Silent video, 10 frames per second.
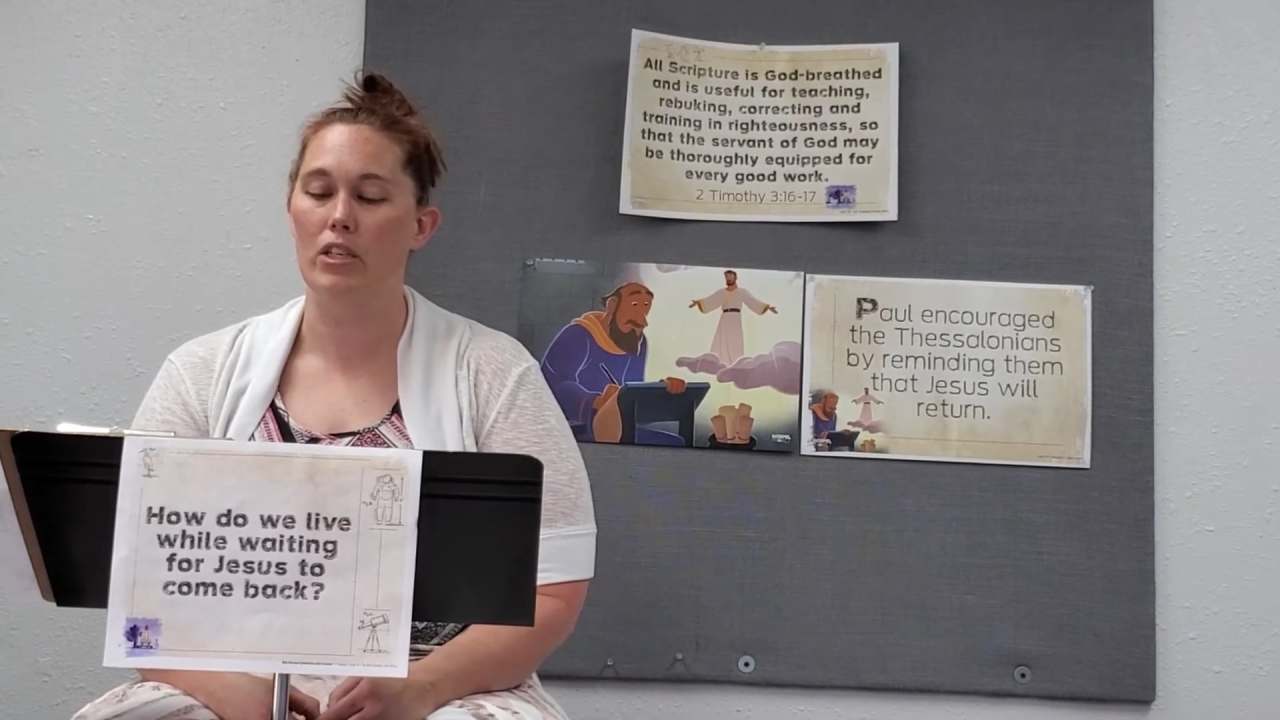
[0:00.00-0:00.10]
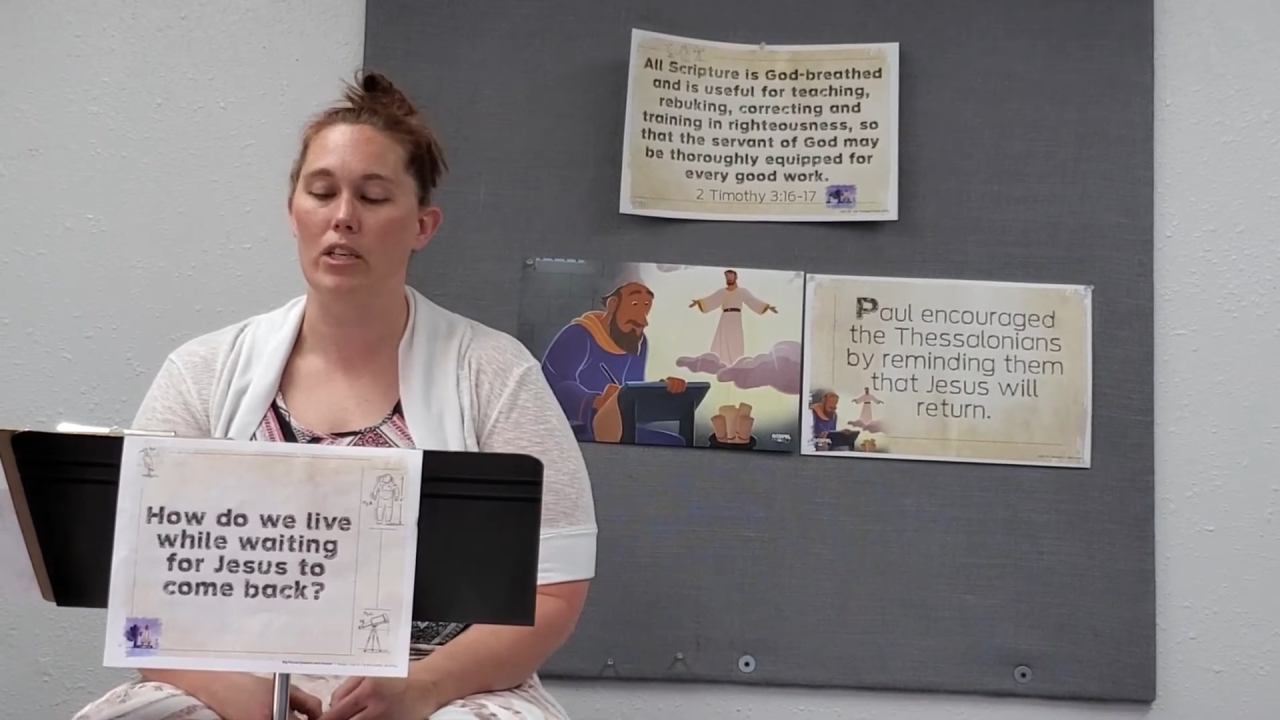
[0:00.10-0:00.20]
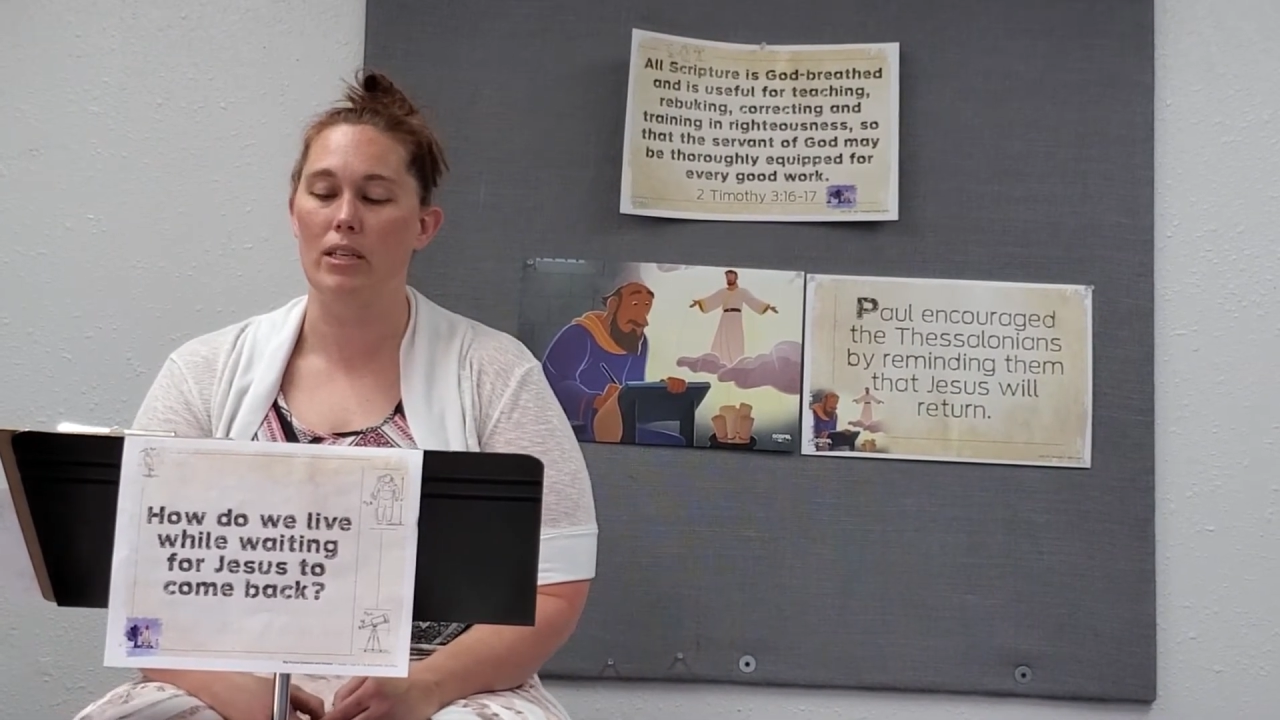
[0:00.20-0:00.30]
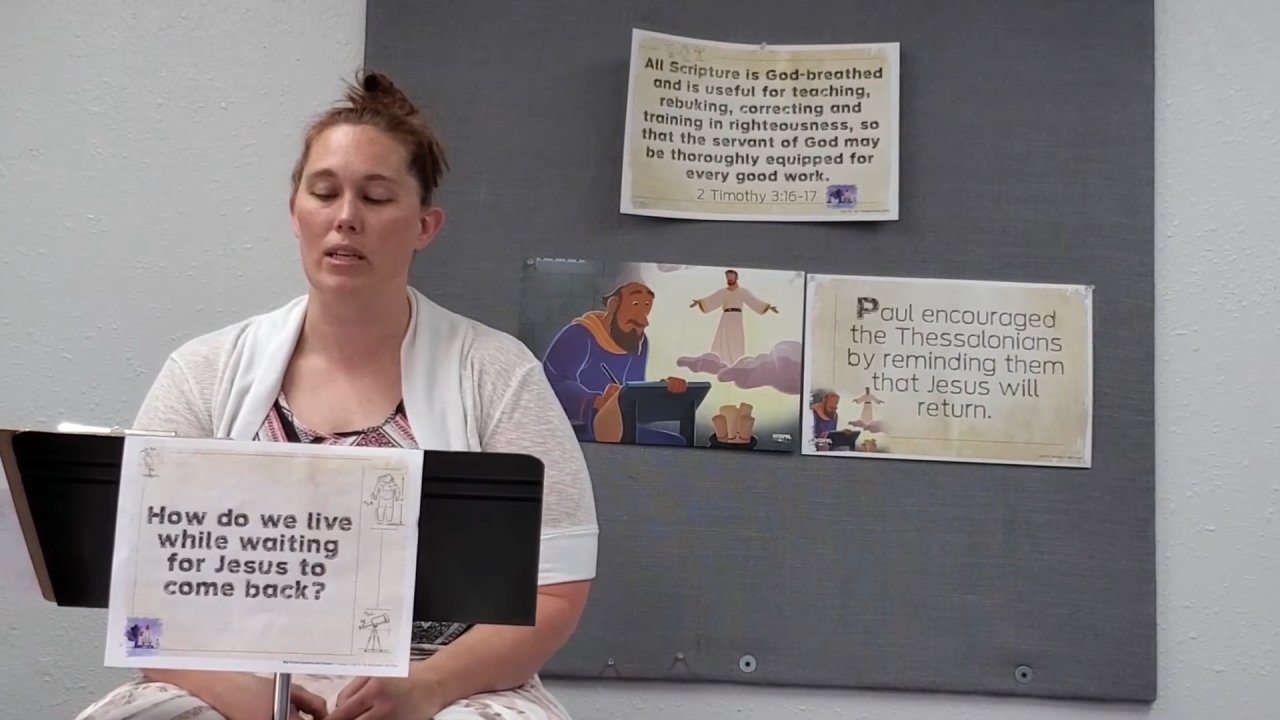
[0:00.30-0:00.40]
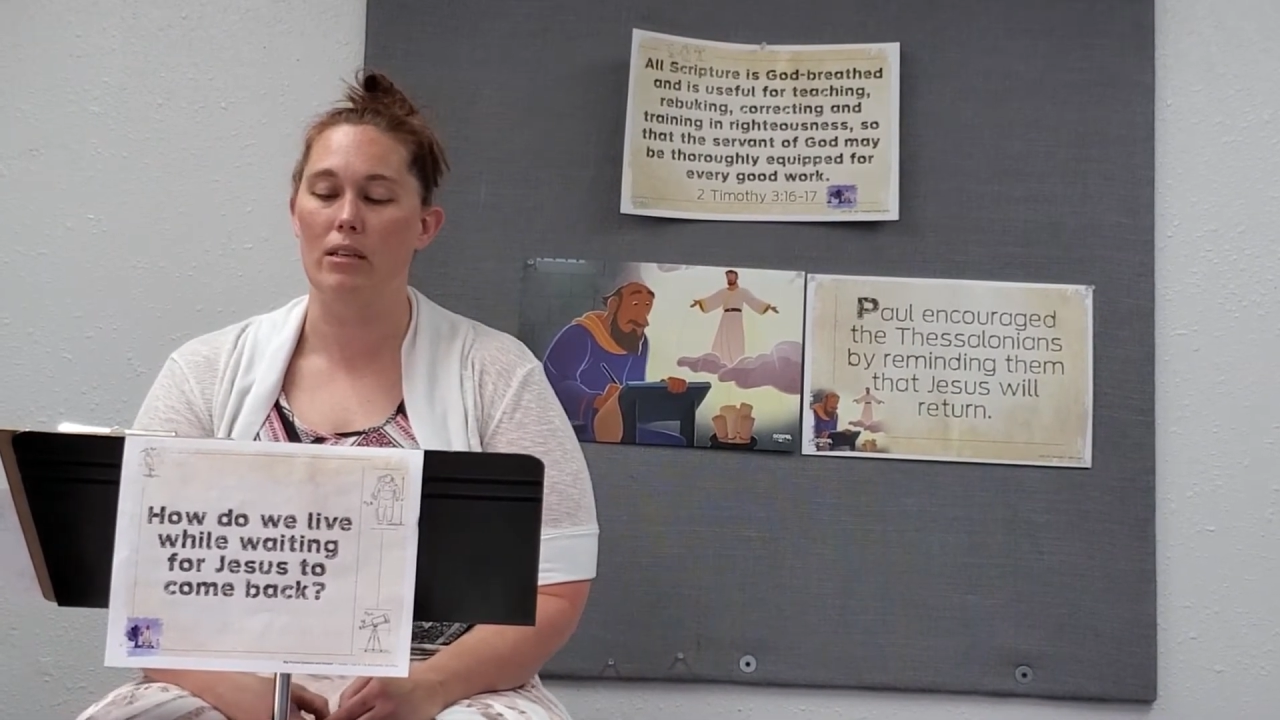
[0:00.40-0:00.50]

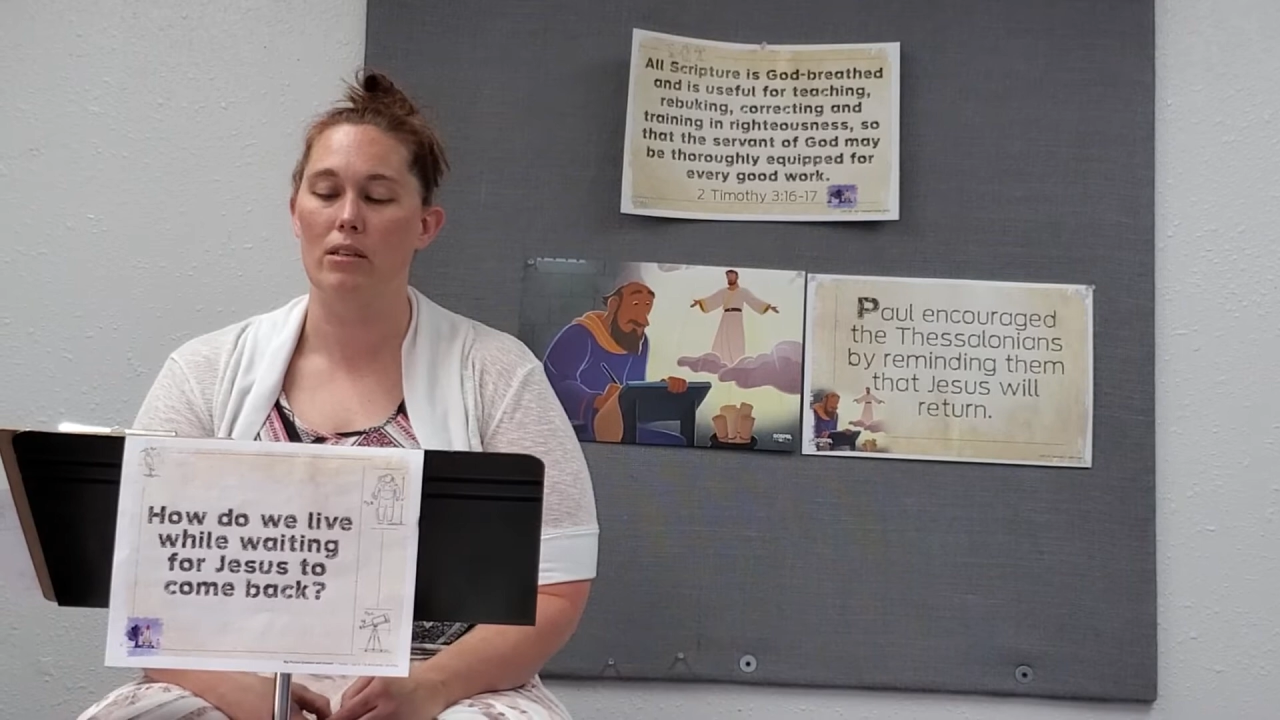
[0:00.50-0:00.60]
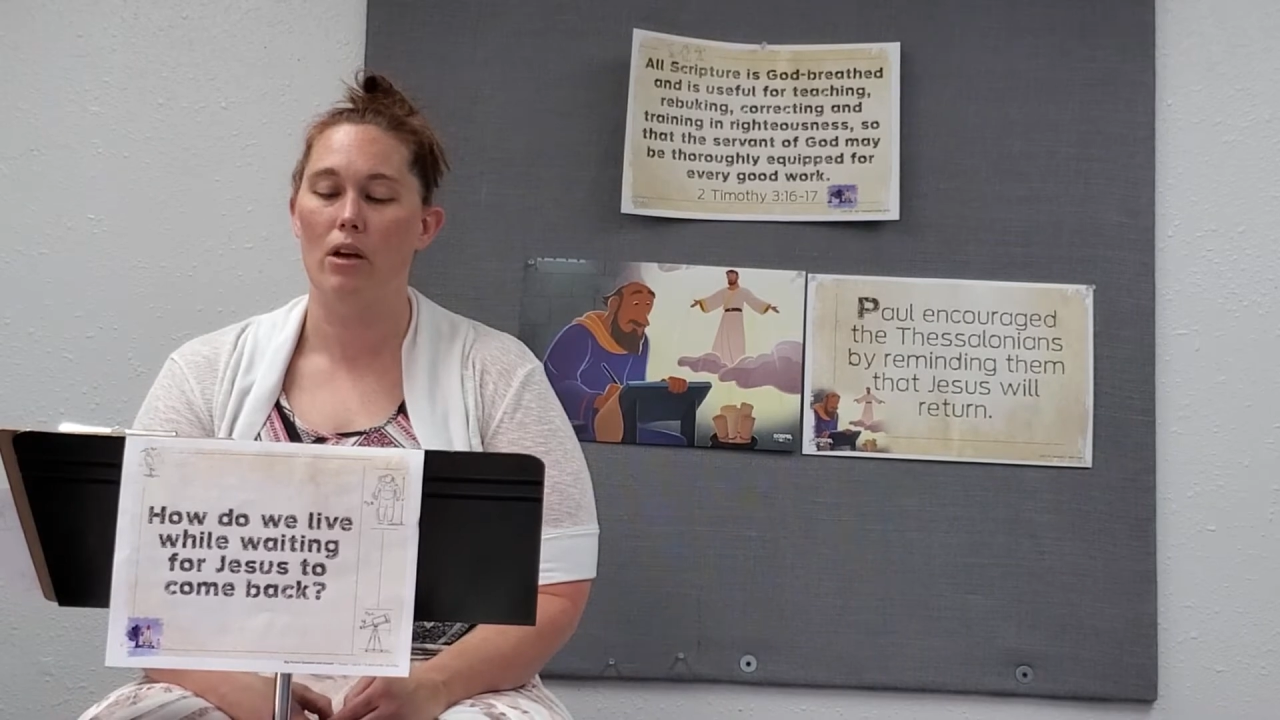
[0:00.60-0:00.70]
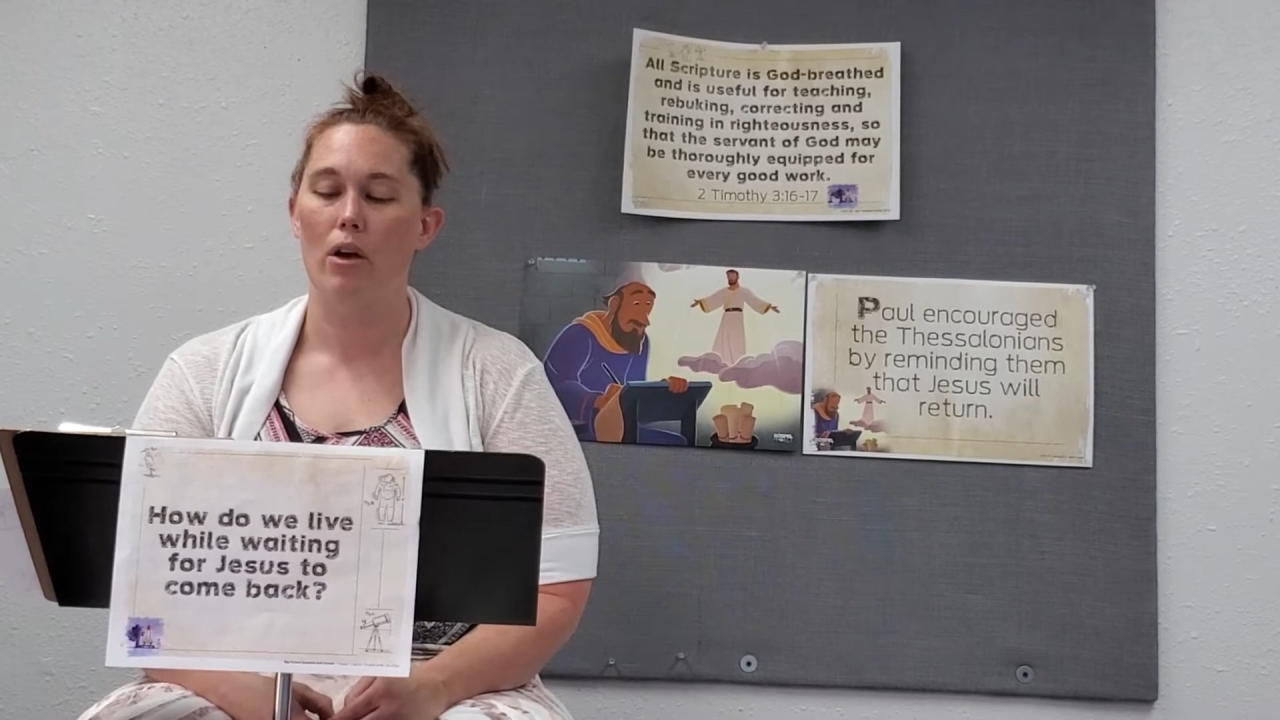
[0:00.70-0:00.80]
Jesus.